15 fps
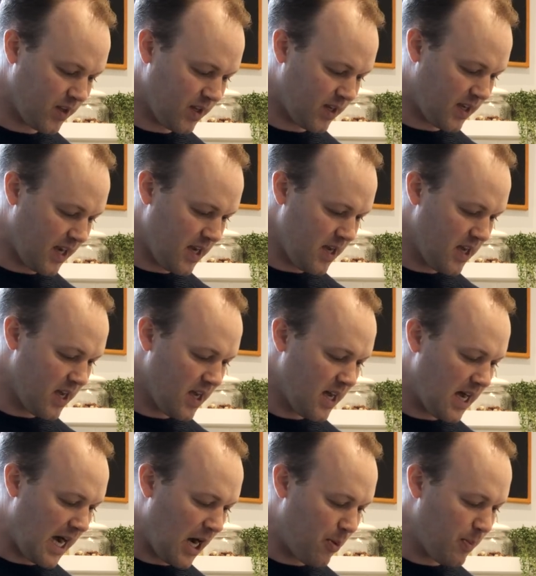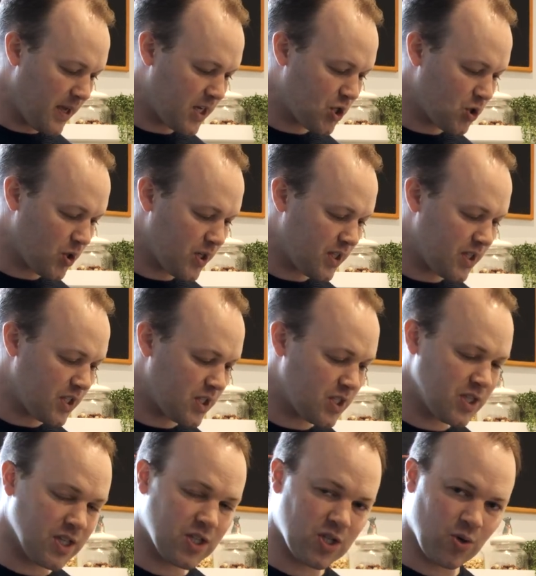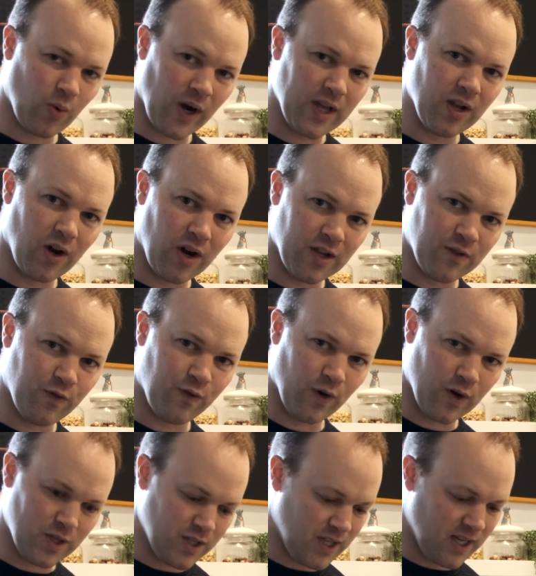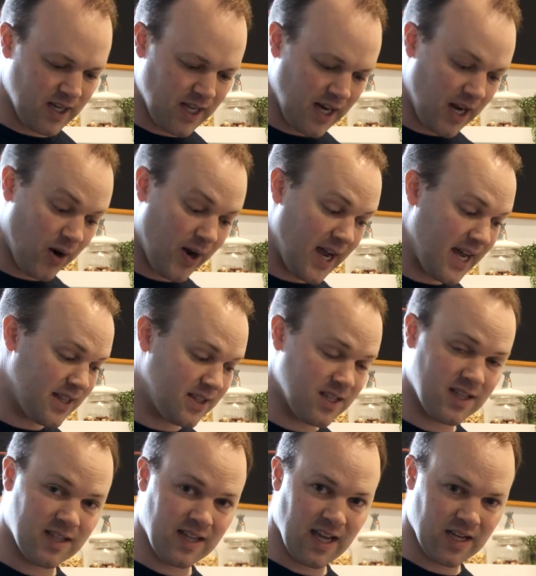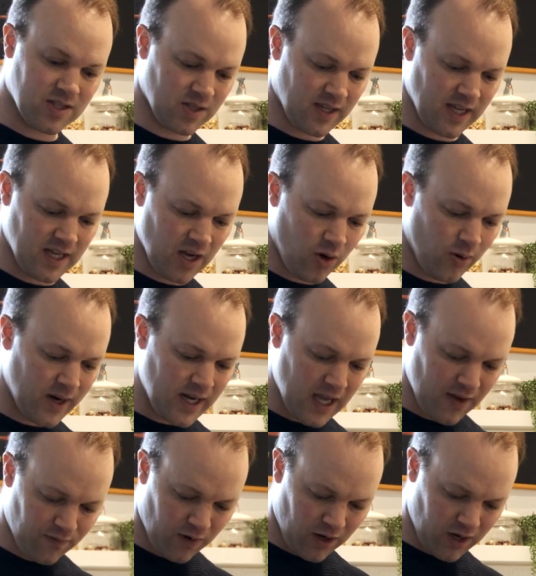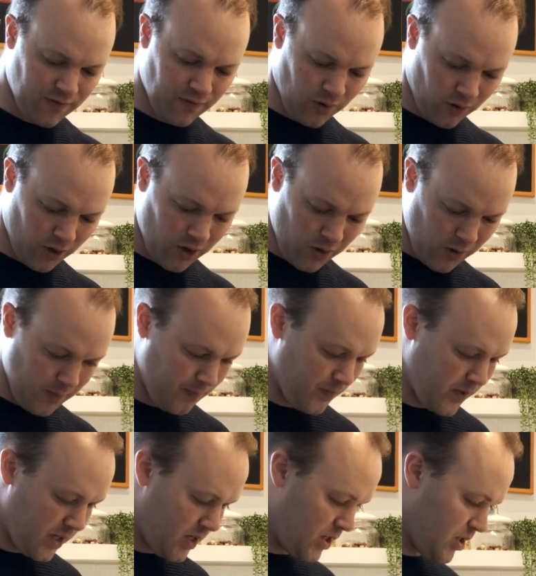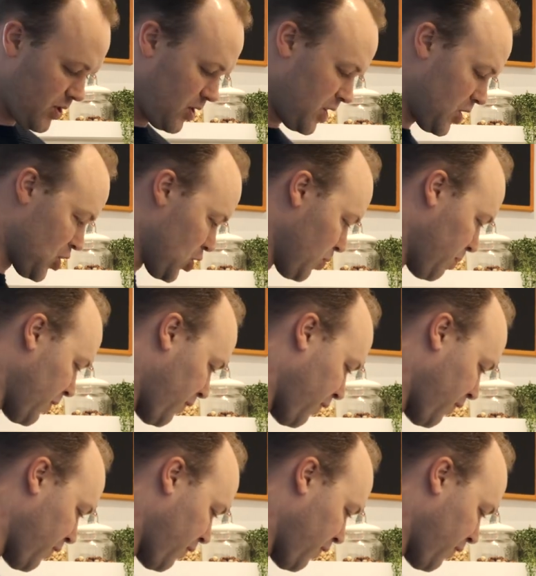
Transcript: okay? I'll make sure that it's quite hot first and then I'll add the steaks, okay? They already have olive oil, so that should be